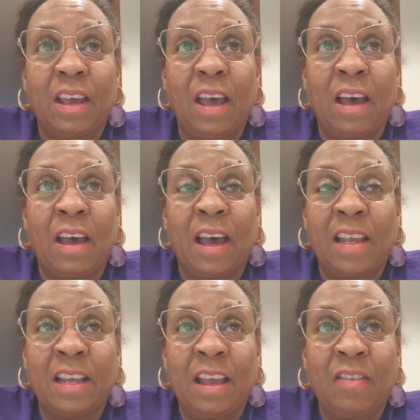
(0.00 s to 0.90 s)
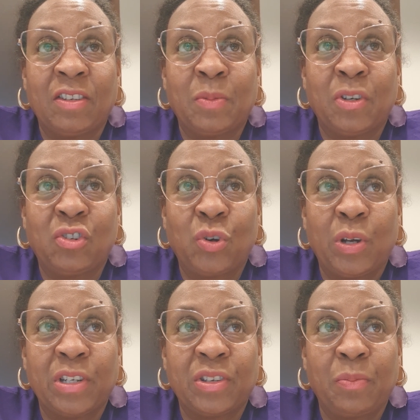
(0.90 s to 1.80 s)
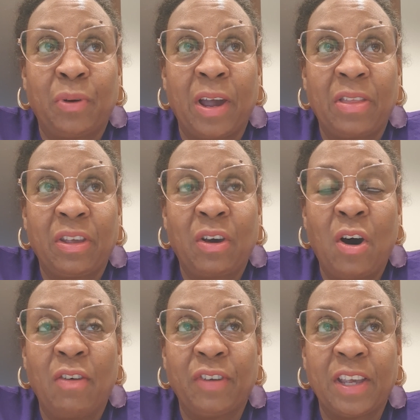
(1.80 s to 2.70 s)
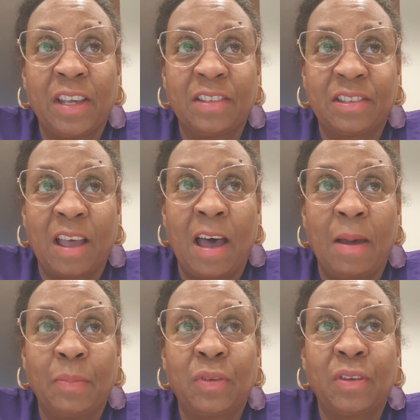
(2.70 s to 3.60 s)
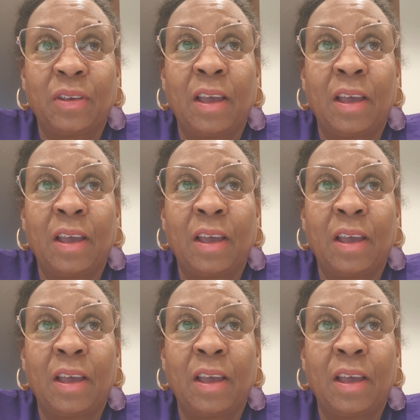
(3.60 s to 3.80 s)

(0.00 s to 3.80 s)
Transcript: I didn't have as much shortness of breath. The coughing had stopped.